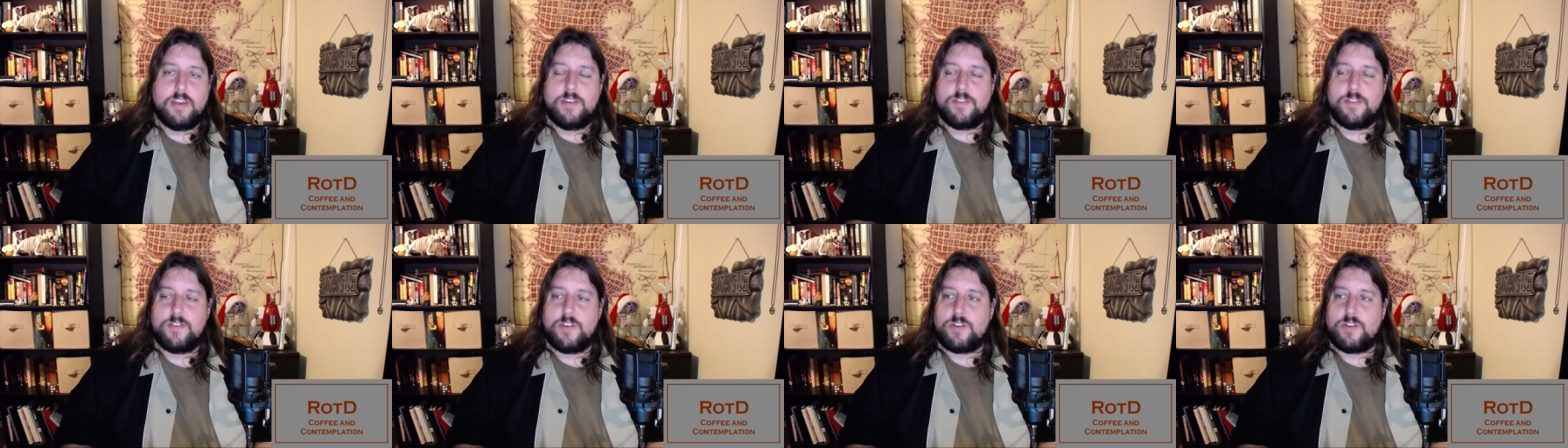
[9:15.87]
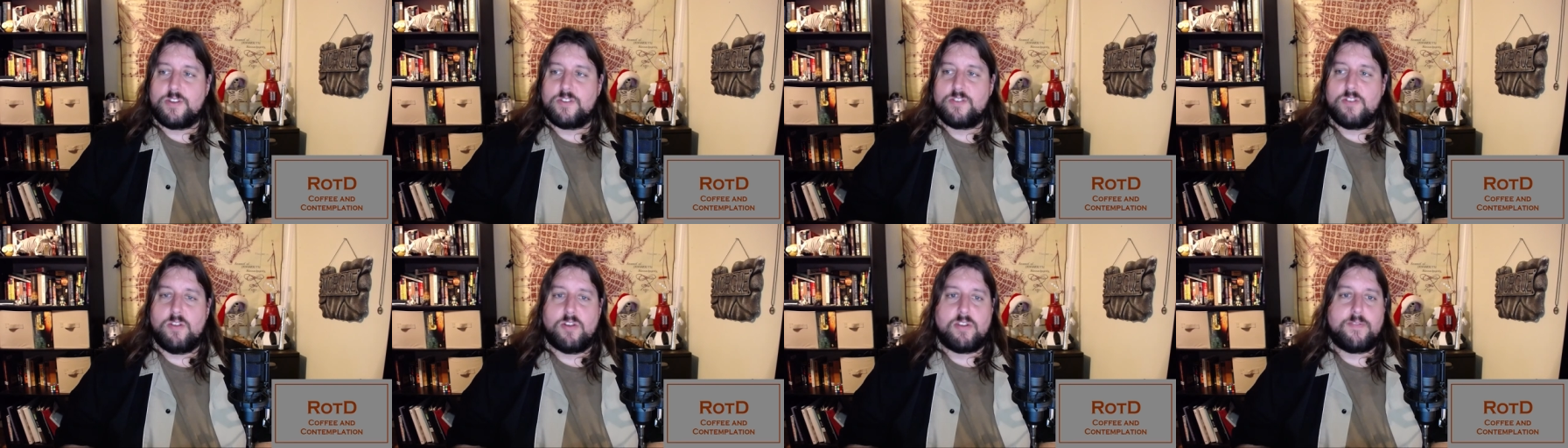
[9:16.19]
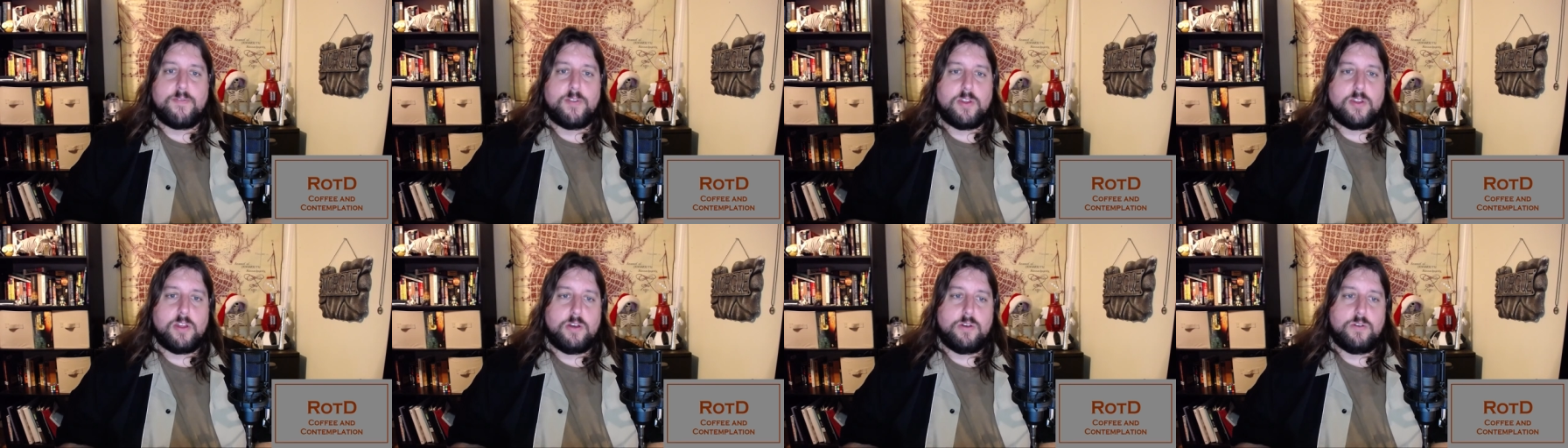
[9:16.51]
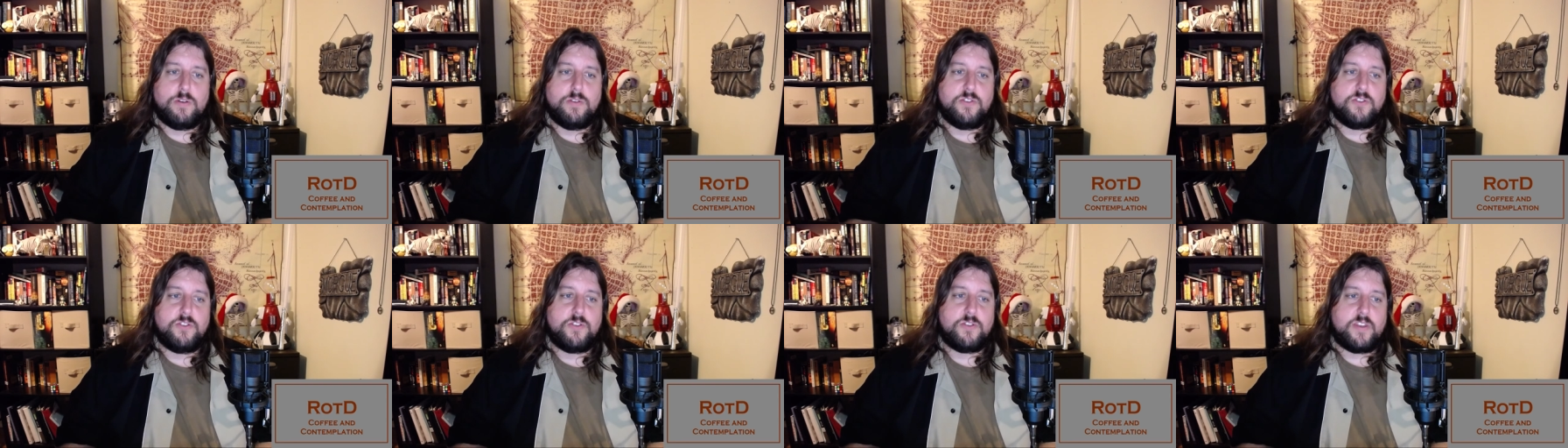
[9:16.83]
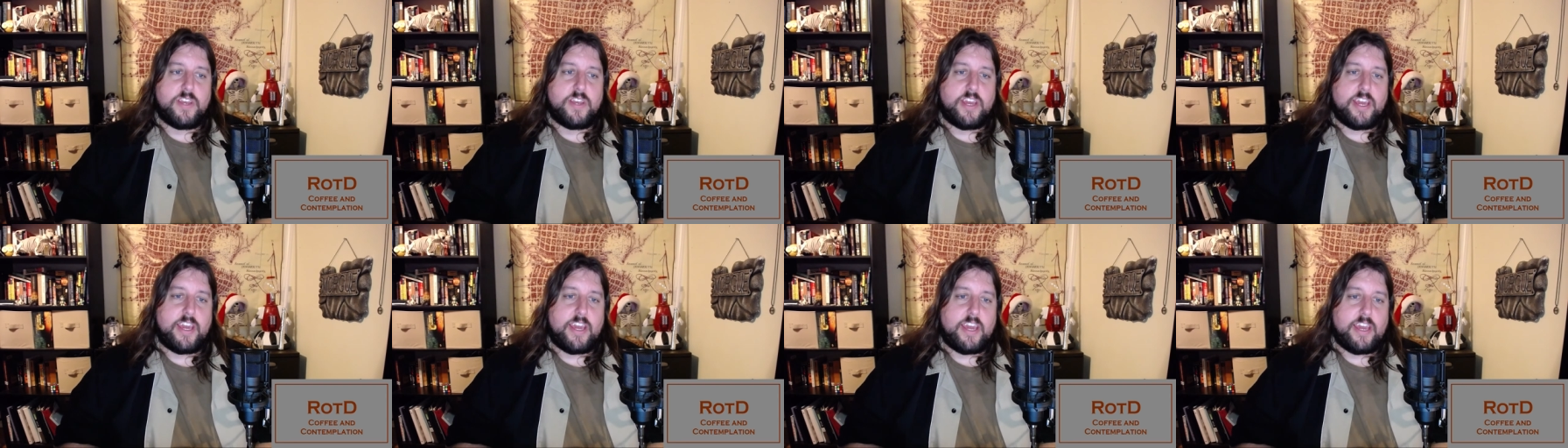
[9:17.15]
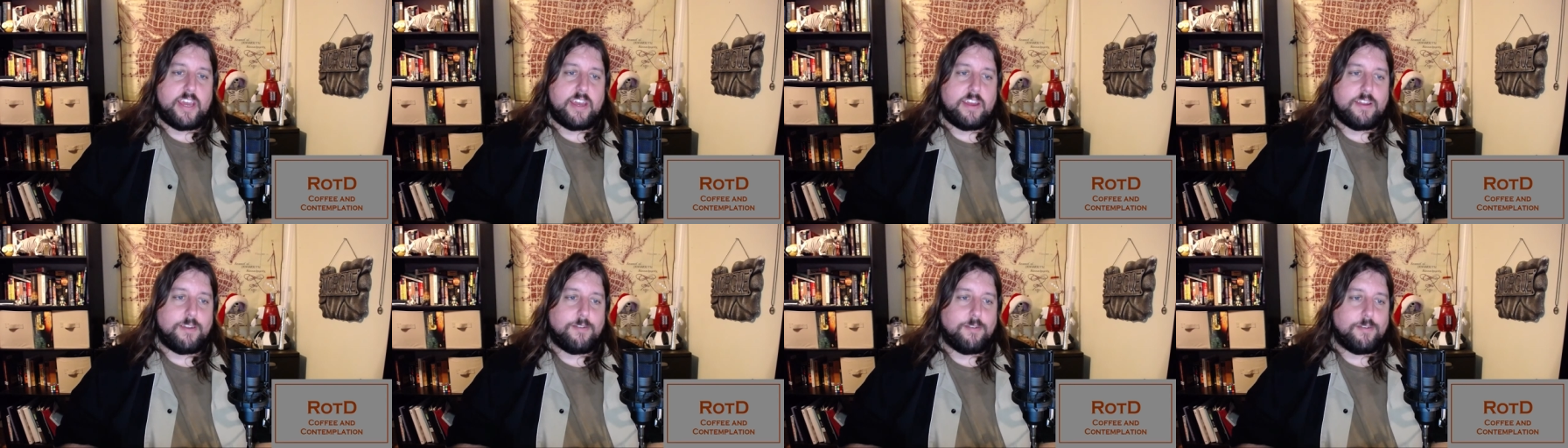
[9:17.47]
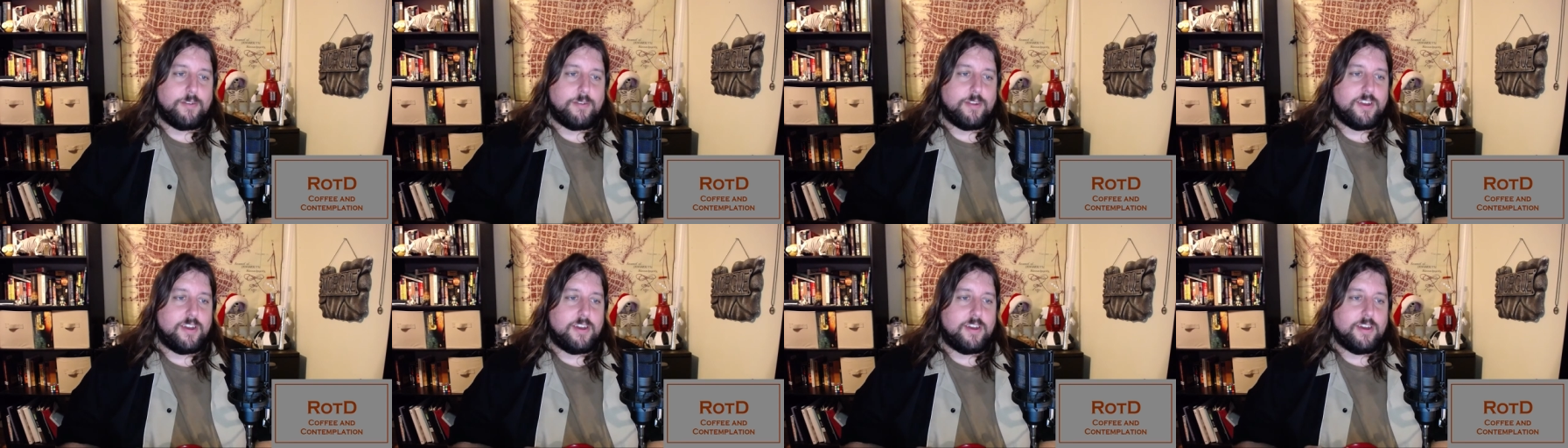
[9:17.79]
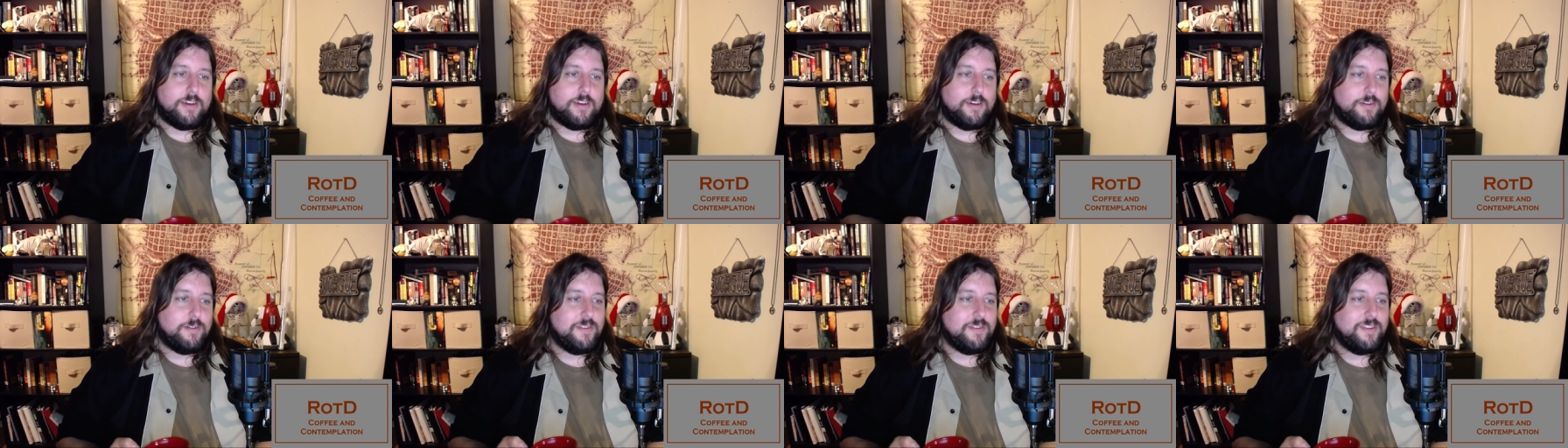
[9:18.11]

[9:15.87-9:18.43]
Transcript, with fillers: So just look for those, and, uh...